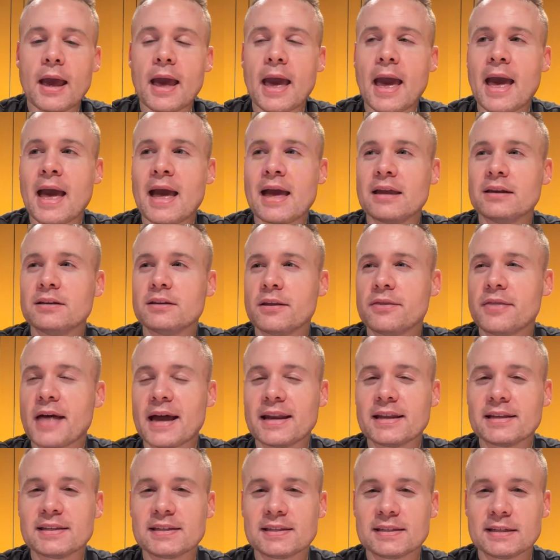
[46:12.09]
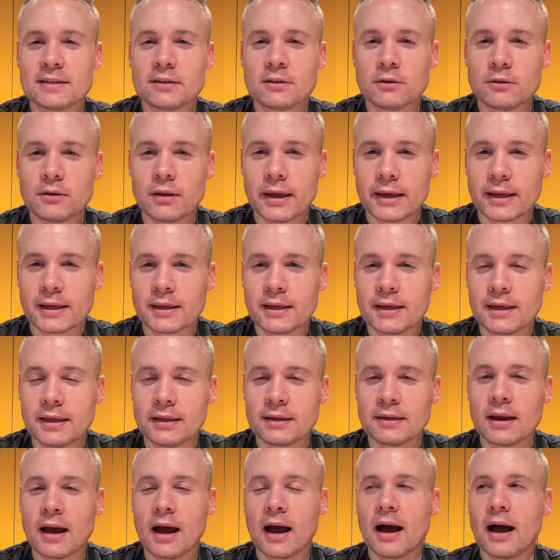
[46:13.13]
And that is still like
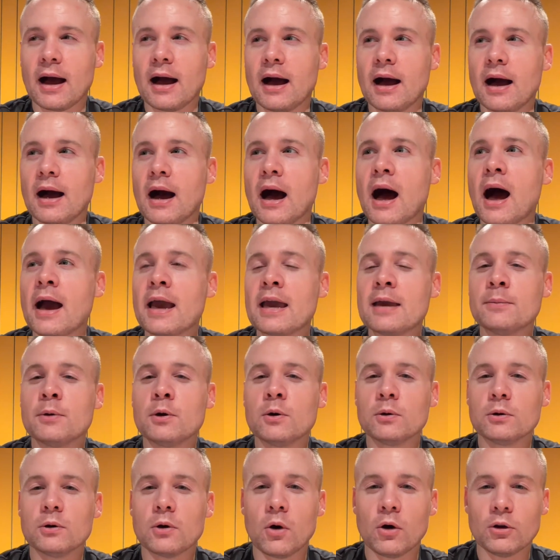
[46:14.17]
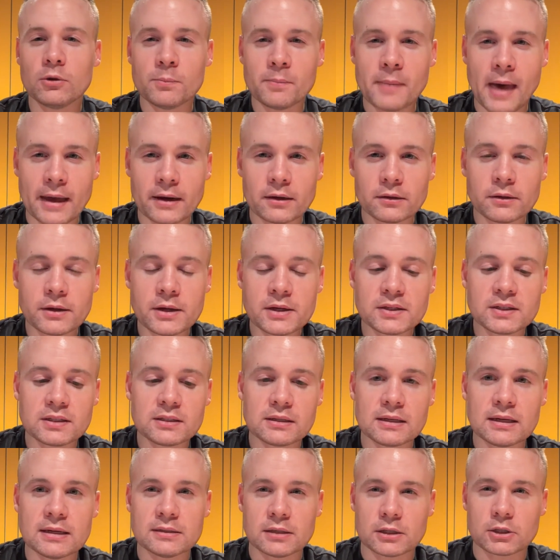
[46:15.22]
in IMO gold
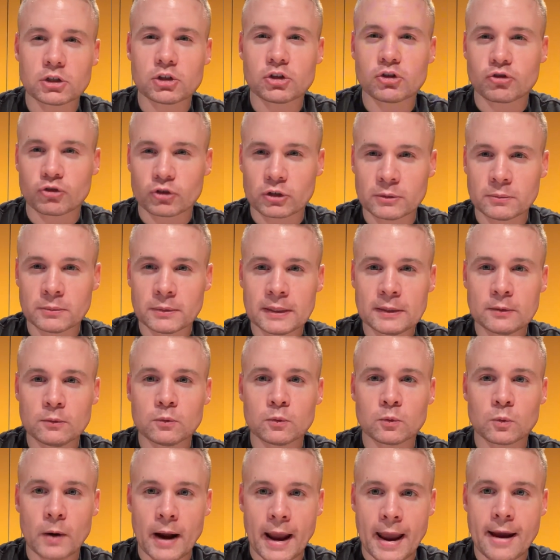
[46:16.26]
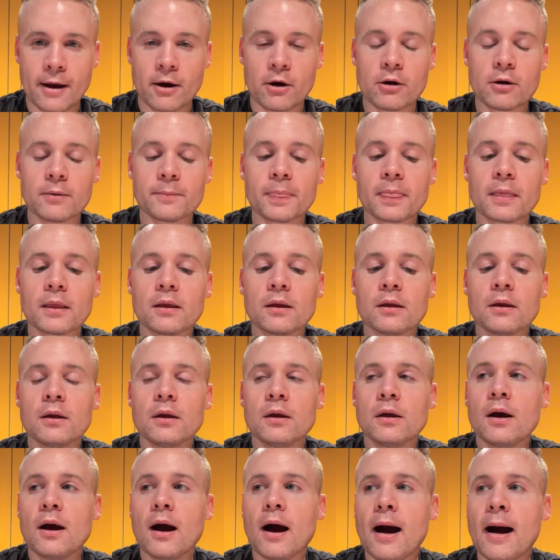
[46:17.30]
medalist is extremely rare,
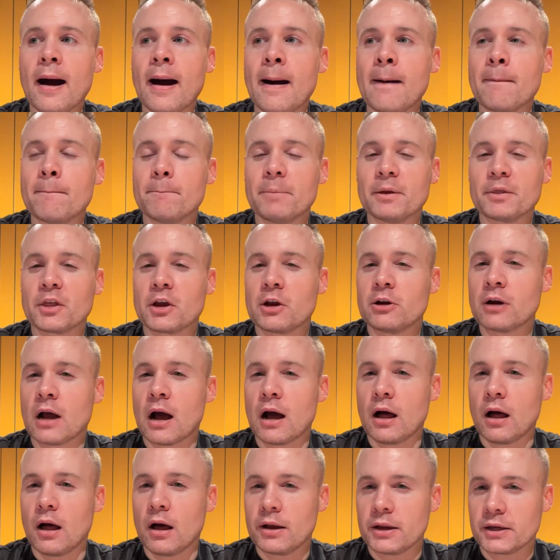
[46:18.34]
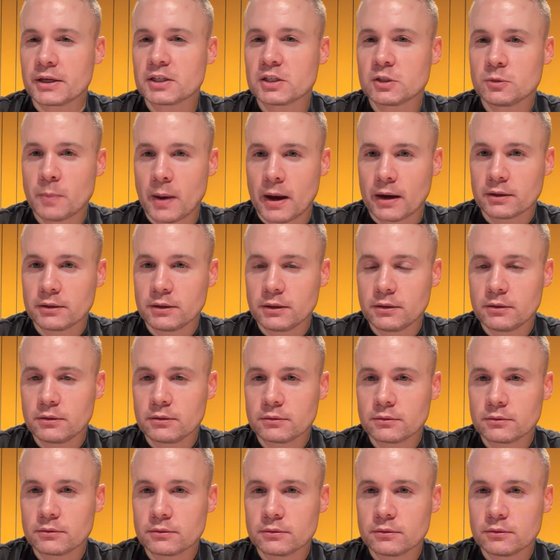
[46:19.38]
but they're not unexpected,
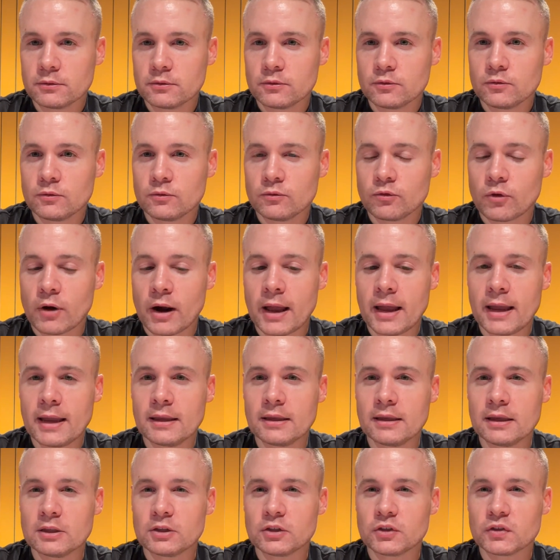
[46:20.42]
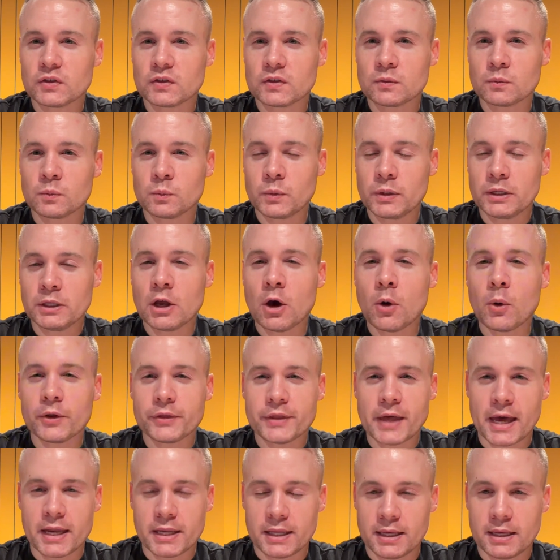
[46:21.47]
right? We know
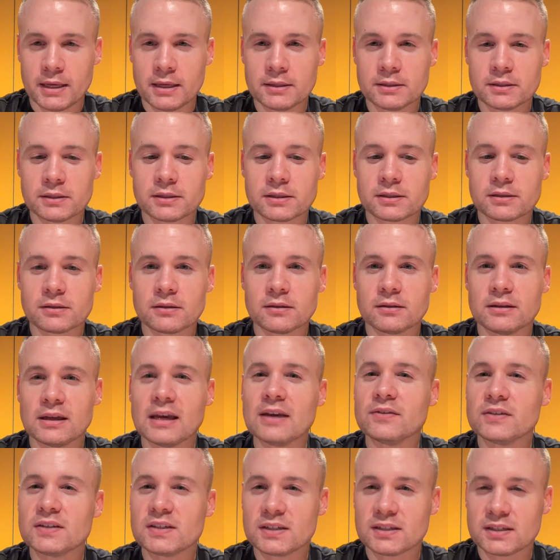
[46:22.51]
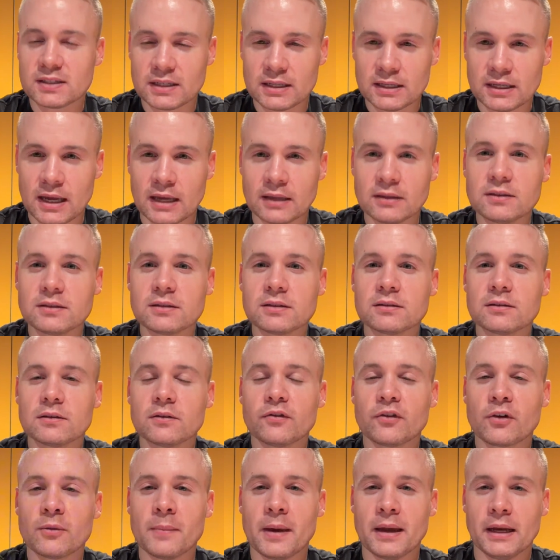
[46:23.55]
what that is. They've seen it
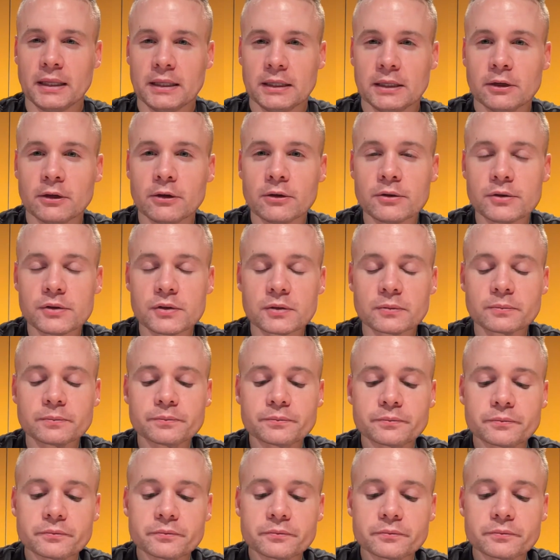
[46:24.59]
for many years.